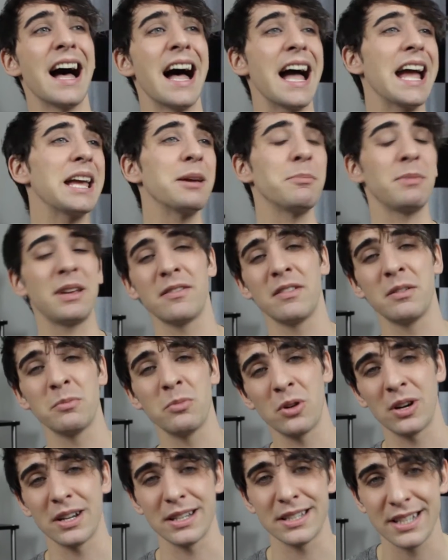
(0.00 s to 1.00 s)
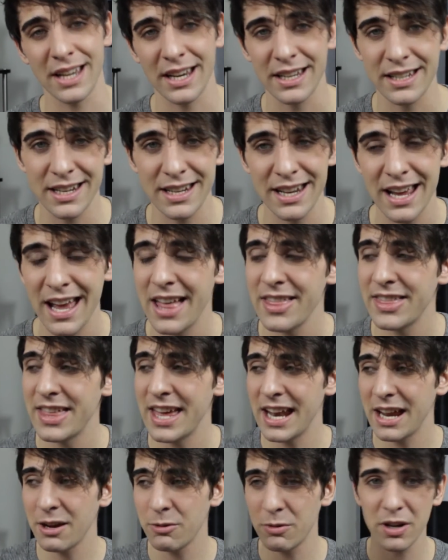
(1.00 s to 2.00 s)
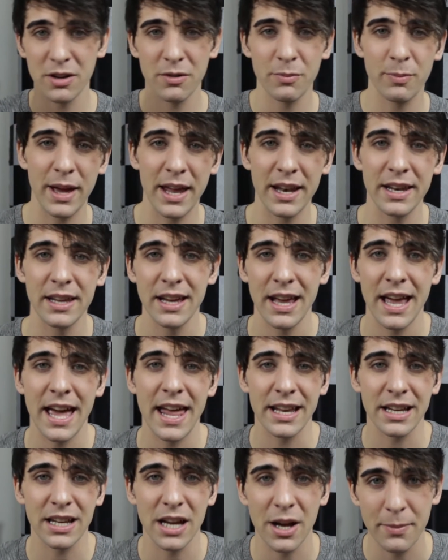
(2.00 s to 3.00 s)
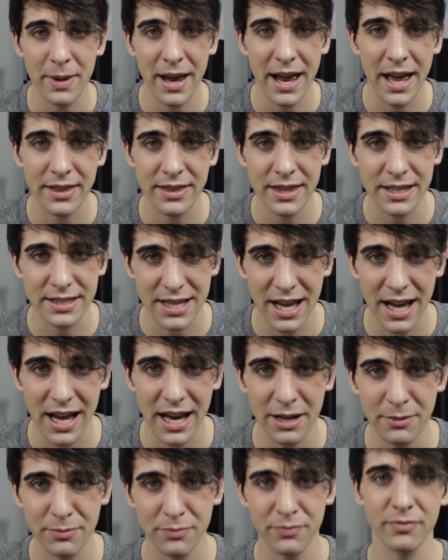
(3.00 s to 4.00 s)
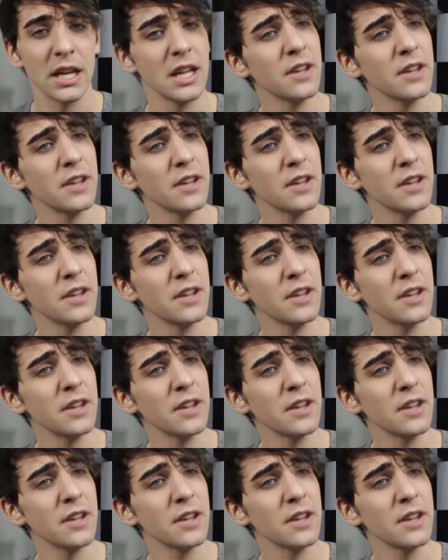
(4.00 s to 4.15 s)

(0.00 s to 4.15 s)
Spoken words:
I am even more excited than I would have been had it come at the time.